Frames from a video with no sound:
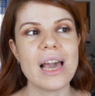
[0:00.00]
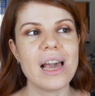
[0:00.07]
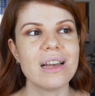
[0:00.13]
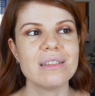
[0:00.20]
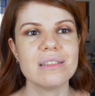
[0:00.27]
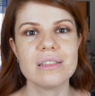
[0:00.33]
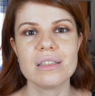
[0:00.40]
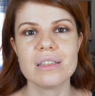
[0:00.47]

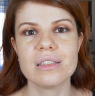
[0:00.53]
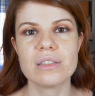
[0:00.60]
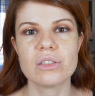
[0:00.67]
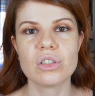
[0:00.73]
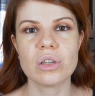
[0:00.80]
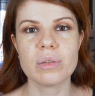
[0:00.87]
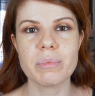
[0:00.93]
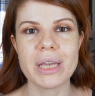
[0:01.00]
And this
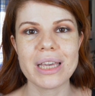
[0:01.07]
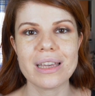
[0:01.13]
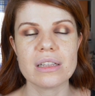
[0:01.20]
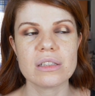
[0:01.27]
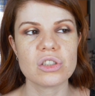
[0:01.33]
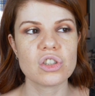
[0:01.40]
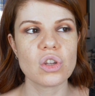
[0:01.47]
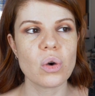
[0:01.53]
is make
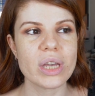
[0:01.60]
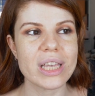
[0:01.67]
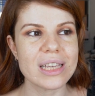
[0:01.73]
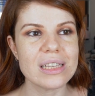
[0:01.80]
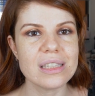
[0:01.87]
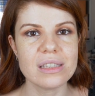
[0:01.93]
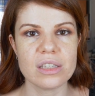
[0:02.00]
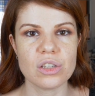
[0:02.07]
it so
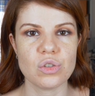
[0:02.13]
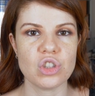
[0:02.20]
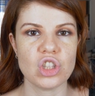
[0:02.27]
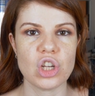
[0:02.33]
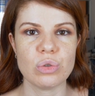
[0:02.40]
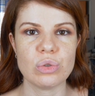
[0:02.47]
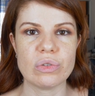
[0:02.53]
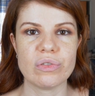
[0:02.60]
easy, you
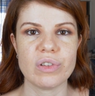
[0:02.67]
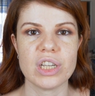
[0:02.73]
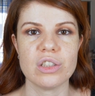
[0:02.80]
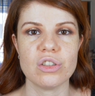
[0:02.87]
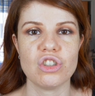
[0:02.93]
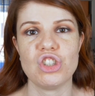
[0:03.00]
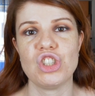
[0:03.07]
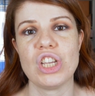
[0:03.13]
know, to find
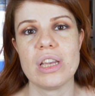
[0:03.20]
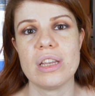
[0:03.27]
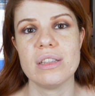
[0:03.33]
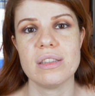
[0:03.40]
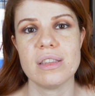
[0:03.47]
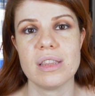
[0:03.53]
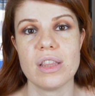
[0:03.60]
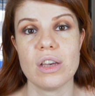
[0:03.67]
your shade.
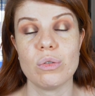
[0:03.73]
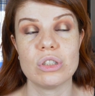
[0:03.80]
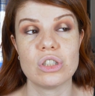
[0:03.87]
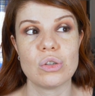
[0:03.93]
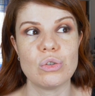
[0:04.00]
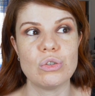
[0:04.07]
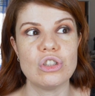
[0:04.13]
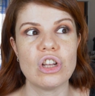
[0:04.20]

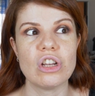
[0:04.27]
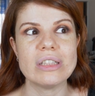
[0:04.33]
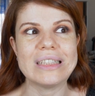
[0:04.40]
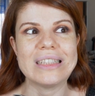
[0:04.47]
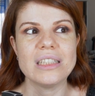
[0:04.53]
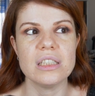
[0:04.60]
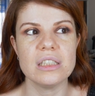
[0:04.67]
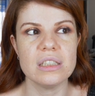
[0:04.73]
So you don't
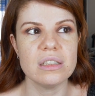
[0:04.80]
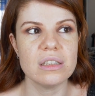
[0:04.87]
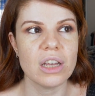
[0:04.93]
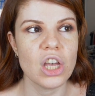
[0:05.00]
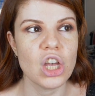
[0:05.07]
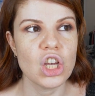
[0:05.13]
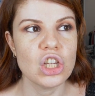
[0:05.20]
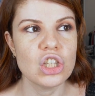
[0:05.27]
need
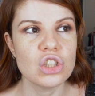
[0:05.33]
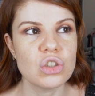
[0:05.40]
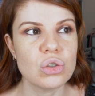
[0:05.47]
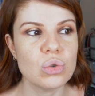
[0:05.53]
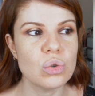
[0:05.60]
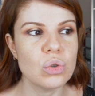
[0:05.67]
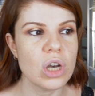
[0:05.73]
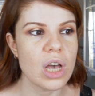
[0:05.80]

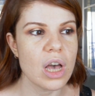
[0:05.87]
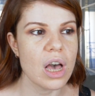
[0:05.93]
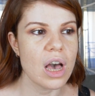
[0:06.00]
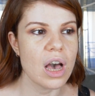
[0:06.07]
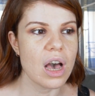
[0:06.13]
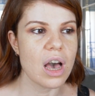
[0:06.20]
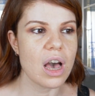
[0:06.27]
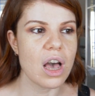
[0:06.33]
to
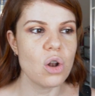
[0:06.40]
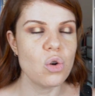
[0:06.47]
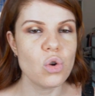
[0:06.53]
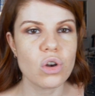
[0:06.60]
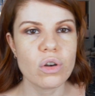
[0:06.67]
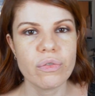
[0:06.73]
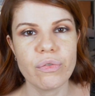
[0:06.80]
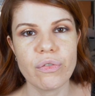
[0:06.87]

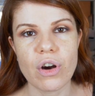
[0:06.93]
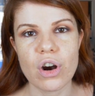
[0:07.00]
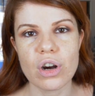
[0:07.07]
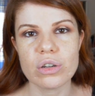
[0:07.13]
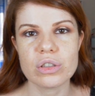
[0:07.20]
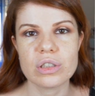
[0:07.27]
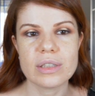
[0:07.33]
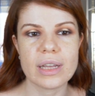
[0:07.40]
look
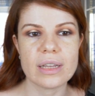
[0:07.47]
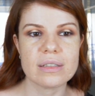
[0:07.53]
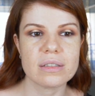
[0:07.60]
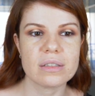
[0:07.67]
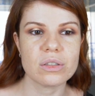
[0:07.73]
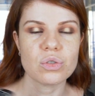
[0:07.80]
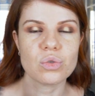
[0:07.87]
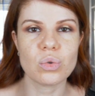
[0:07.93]
for,
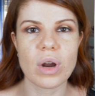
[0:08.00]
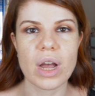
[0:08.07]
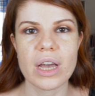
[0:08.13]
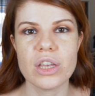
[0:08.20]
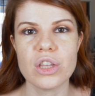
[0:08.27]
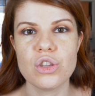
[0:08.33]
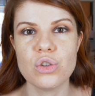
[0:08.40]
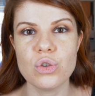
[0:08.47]
test,
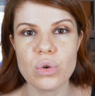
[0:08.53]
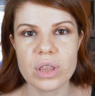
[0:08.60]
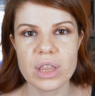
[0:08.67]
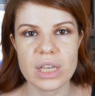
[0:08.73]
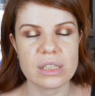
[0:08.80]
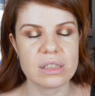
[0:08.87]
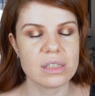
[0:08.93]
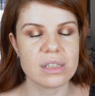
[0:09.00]
try new
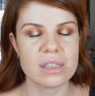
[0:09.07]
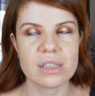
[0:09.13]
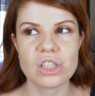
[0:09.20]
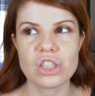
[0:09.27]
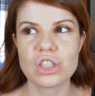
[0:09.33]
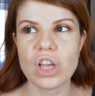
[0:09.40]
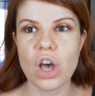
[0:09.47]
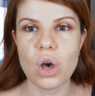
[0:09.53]
things.
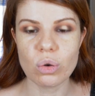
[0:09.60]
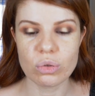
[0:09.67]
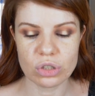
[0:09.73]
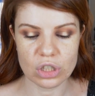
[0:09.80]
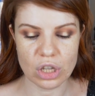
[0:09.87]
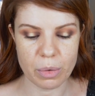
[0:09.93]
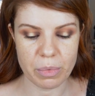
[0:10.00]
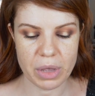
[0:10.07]
It's
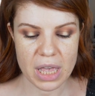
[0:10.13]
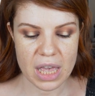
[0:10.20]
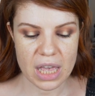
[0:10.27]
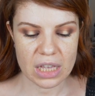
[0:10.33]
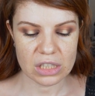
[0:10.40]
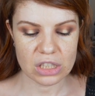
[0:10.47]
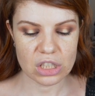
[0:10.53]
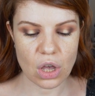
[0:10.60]
awesome.
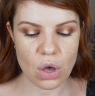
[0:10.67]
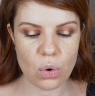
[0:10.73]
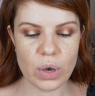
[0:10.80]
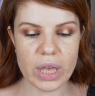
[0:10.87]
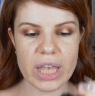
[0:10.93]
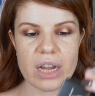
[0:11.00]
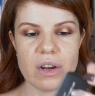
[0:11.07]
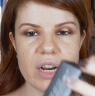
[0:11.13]
So
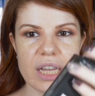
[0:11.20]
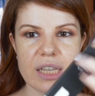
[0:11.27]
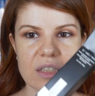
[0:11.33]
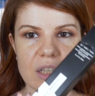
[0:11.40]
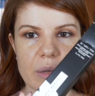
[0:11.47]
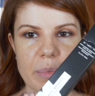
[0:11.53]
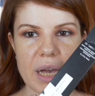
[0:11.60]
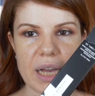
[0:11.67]
here
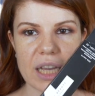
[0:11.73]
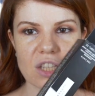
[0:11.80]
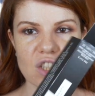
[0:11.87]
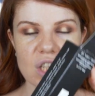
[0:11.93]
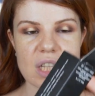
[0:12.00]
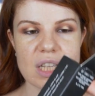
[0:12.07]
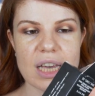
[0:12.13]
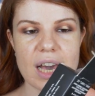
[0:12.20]
is the
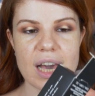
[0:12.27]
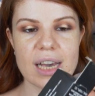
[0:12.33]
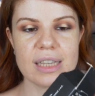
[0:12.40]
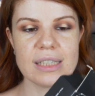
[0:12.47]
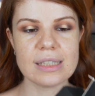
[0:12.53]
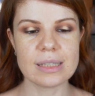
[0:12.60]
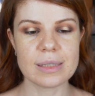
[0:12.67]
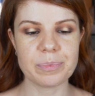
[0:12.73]
packaging,
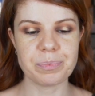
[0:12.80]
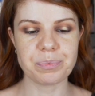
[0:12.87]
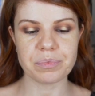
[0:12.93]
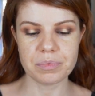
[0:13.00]
guys.